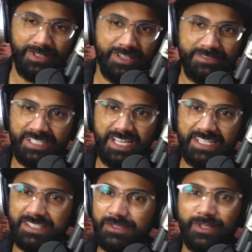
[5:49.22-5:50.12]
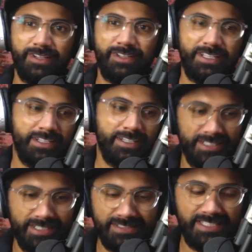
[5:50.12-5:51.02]
you love tech, you like
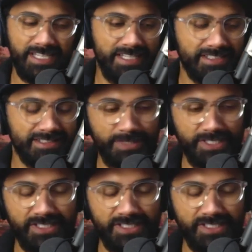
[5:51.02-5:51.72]
aesthetics,